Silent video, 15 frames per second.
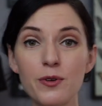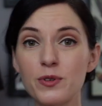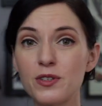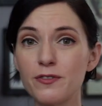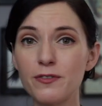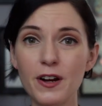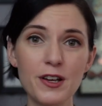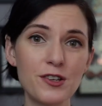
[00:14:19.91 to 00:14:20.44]
it
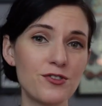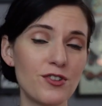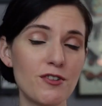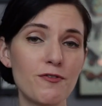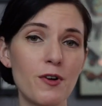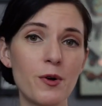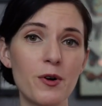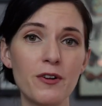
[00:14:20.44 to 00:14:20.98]
was very
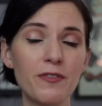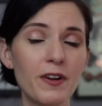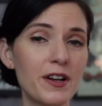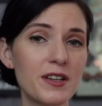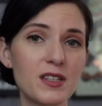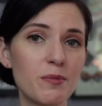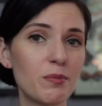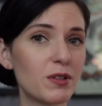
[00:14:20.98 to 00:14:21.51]
straightforward,
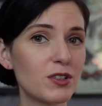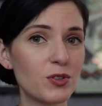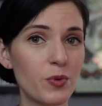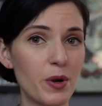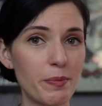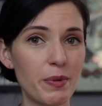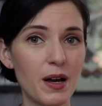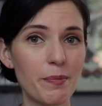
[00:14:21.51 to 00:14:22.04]
very simple to
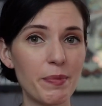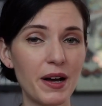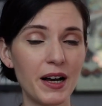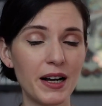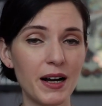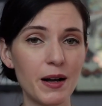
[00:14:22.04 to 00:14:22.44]
whip up,